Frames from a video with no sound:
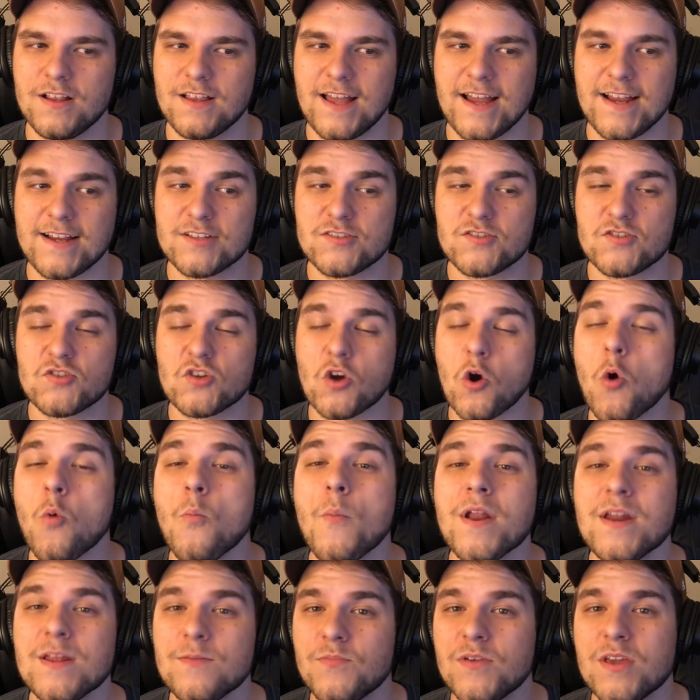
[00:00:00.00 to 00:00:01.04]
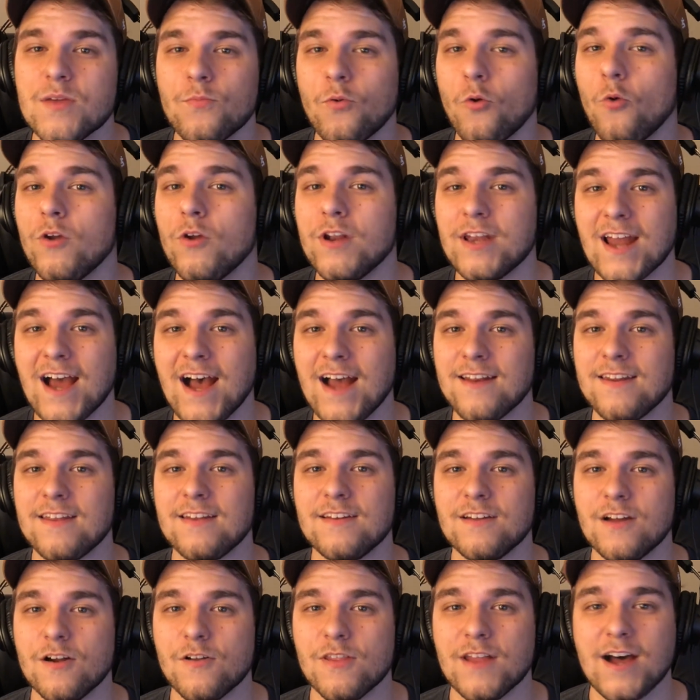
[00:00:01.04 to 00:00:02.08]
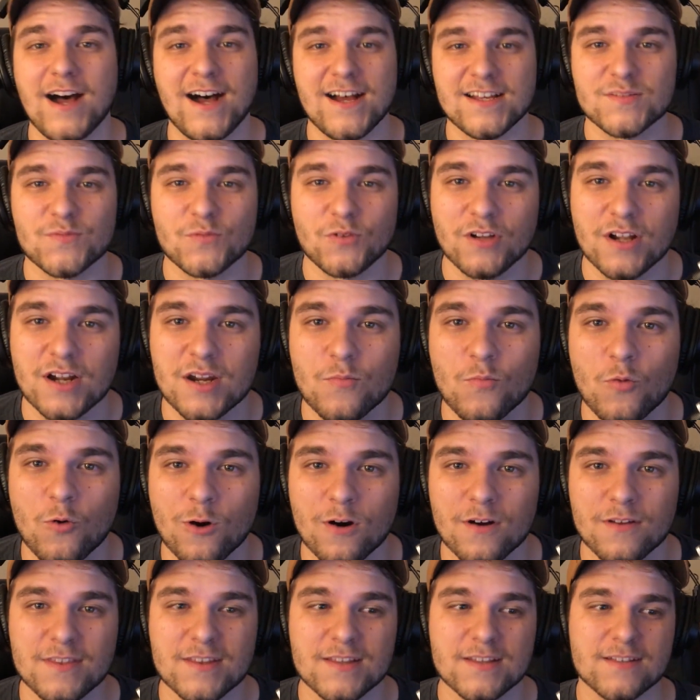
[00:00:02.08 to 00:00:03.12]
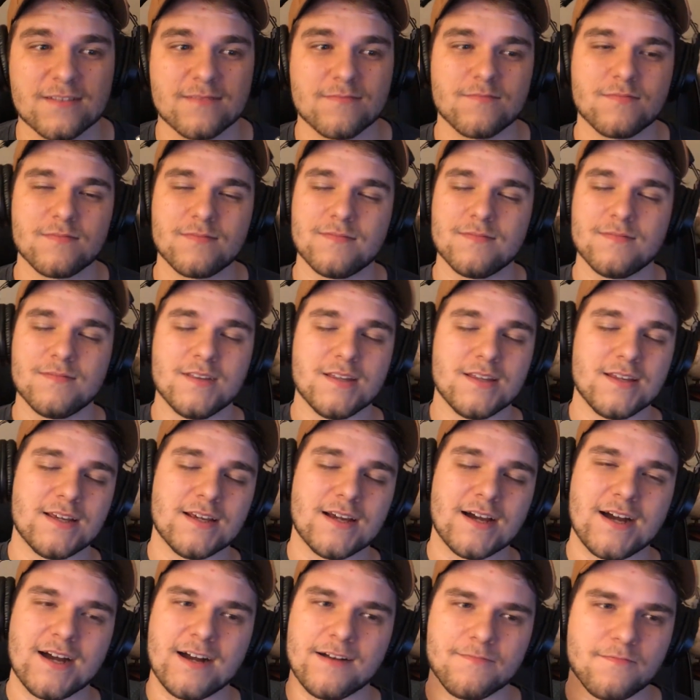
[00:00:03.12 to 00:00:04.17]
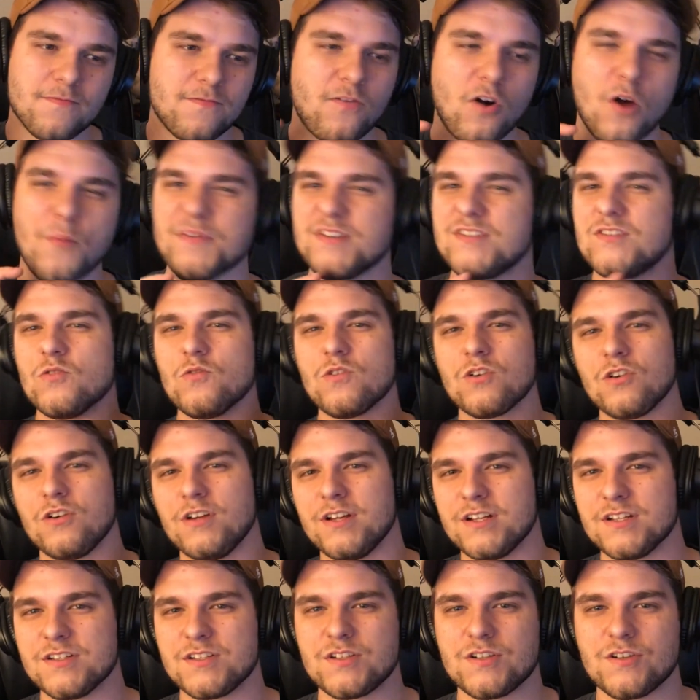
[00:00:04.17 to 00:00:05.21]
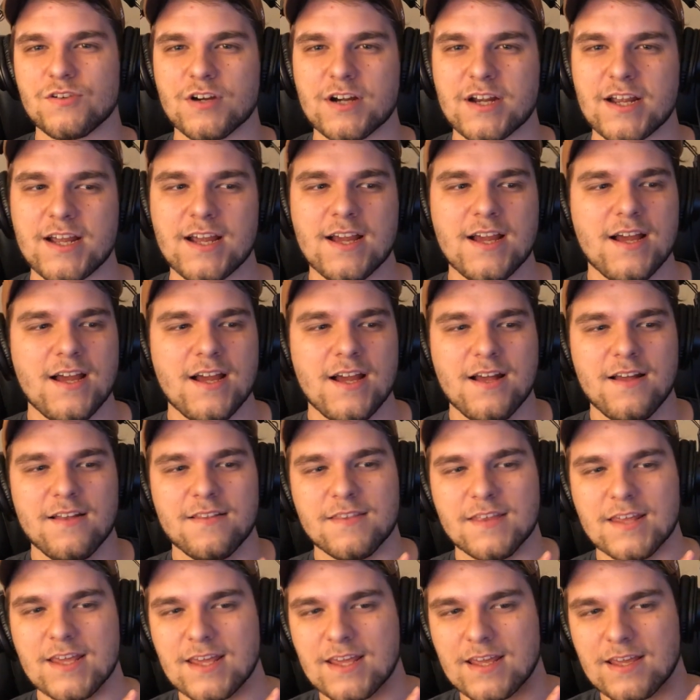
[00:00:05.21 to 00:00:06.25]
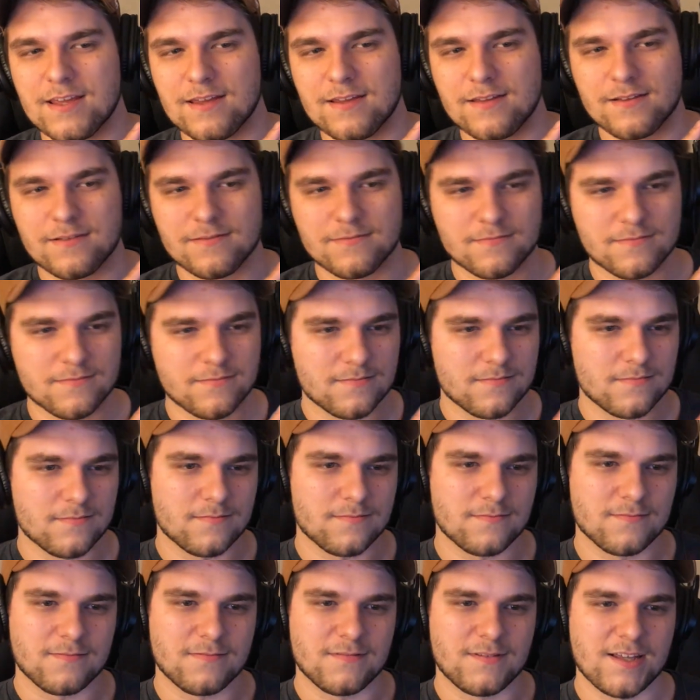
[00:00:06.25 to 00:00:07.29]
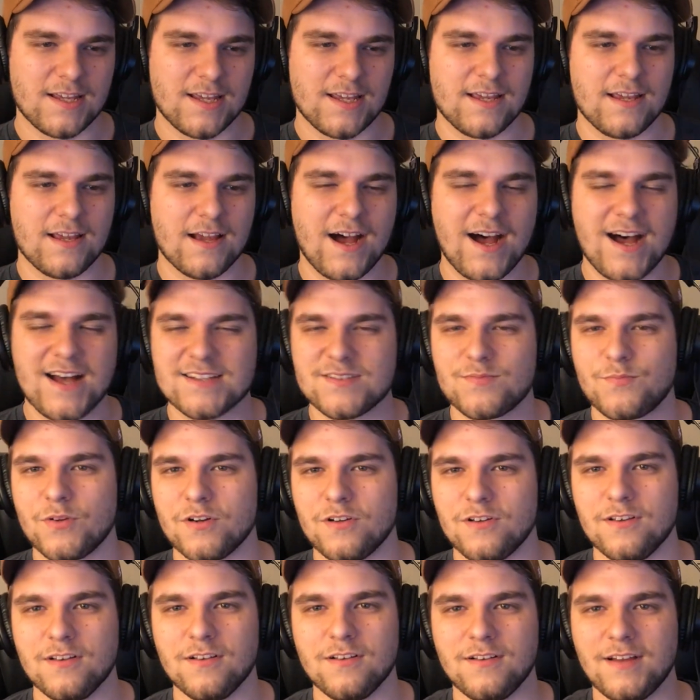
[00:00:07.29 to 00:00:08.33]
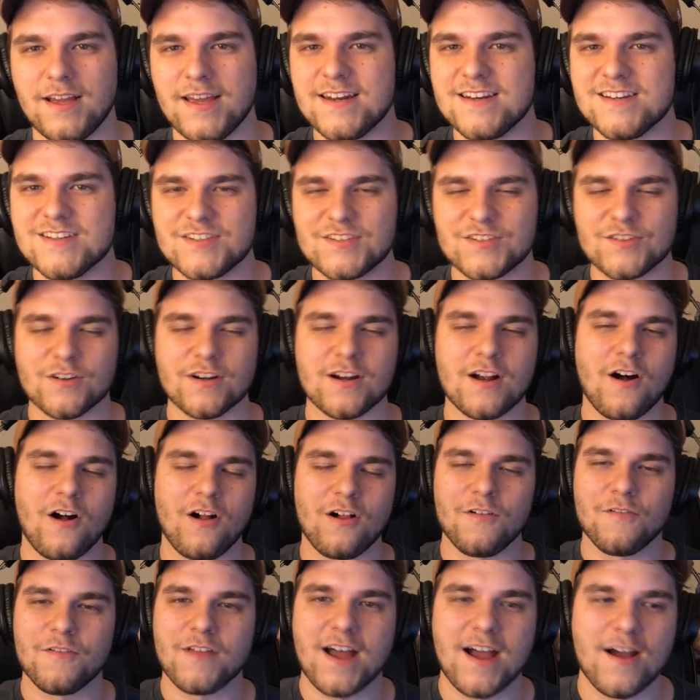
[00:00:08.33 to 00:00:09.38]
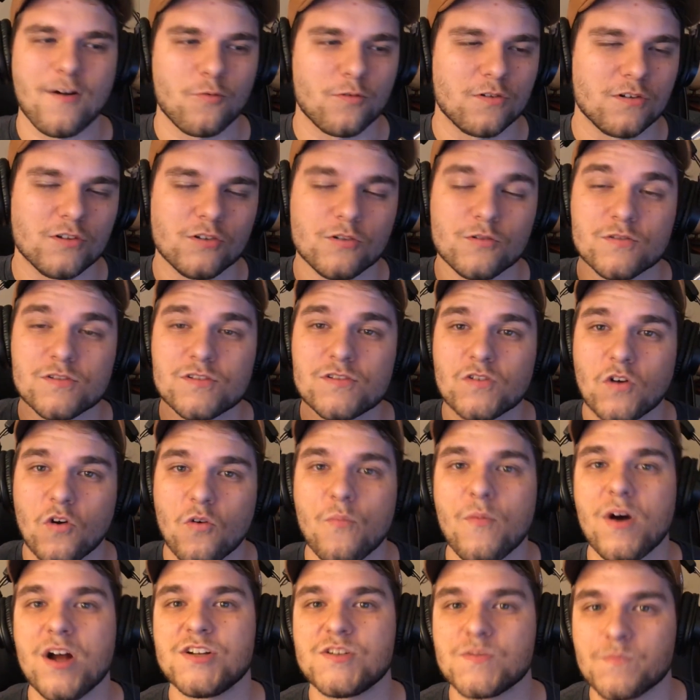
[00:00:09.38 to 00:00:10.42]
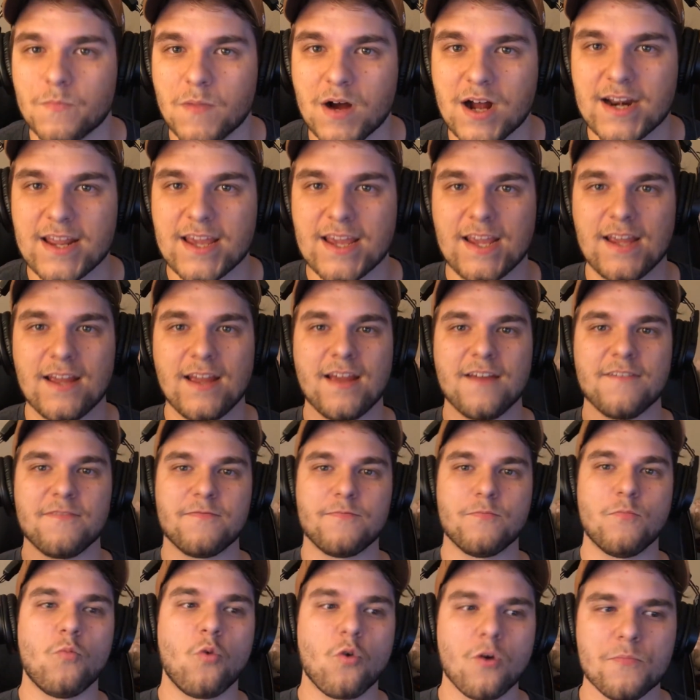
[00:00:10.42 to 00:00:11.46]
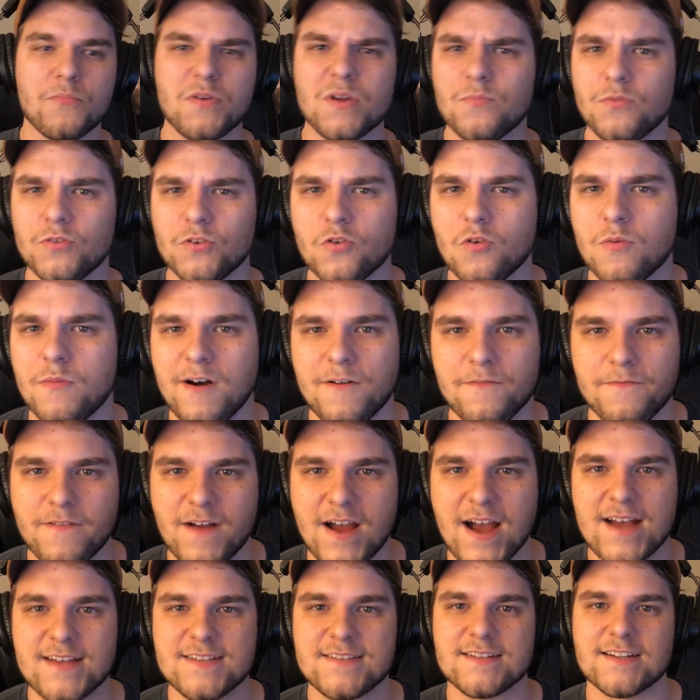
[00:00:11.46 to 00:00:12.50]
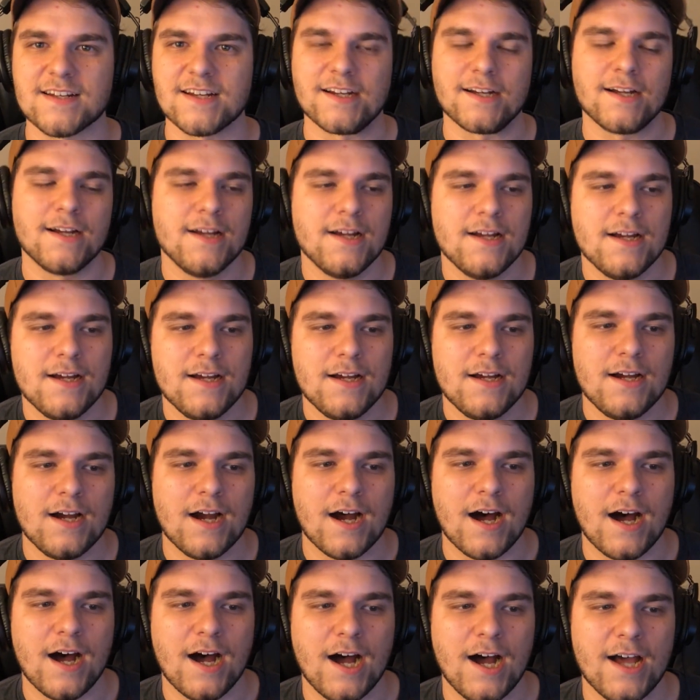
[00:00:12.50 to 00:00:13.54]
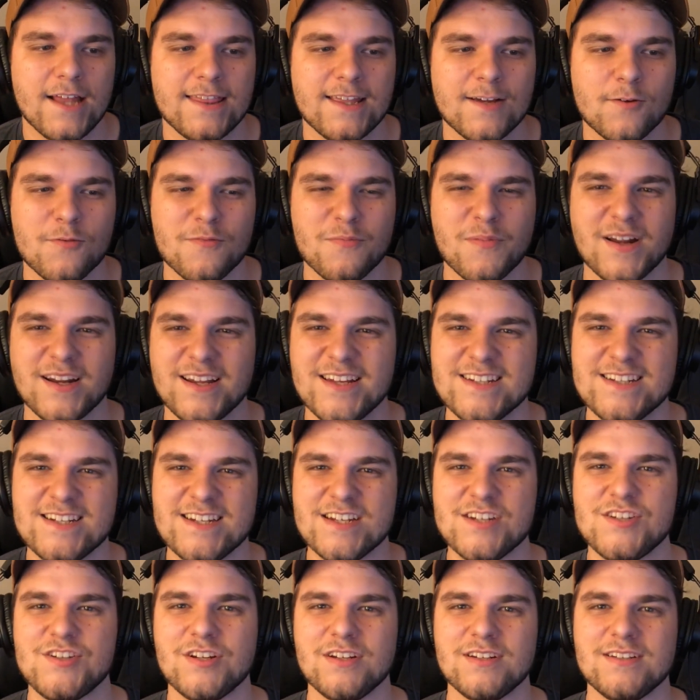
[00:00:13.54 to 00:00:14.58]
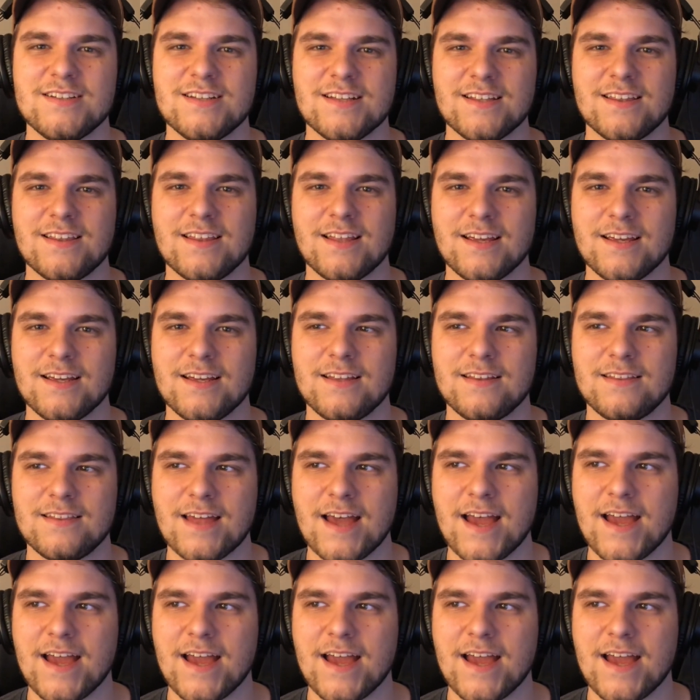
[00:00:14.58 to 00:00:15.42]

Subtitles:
like so many people would not need to go to the hospital anymore. The pharmaceutical industry, the hospital industry, all of that would lose so much money if more people knew about fasting. I think we've been conditioned to think